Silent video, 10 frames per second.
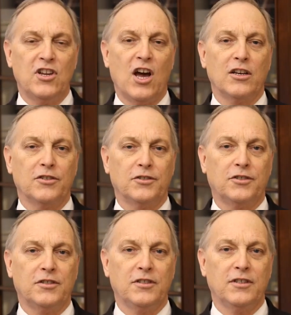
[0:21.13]

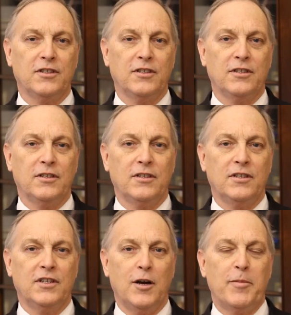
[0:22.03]

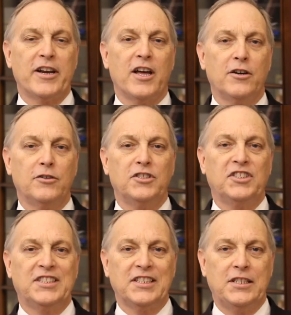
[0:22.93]
about
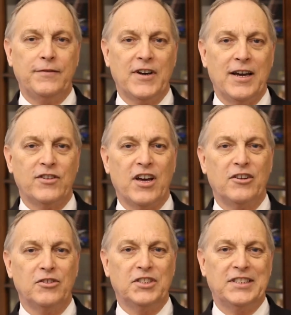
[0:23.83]
165 to
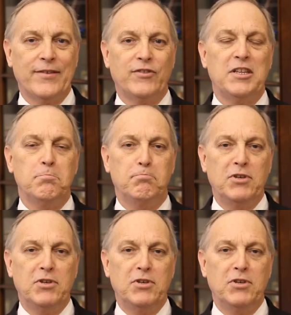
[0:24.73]
170